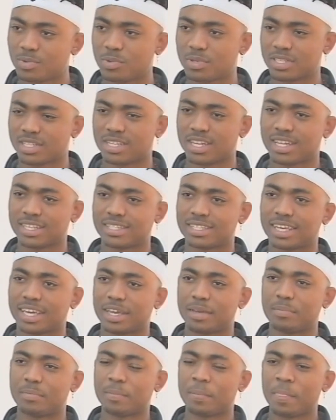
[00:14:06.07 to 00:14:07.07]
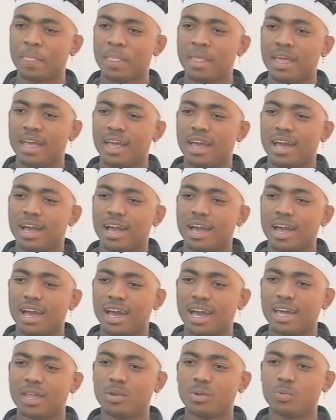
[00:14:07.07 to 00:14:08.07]
It was at that time.
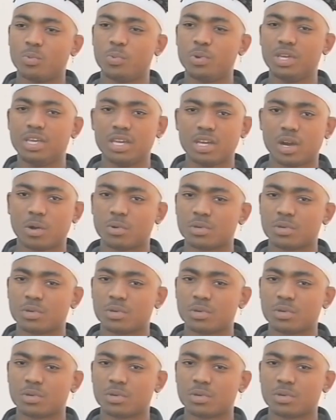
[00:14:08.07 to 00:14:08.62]
And we,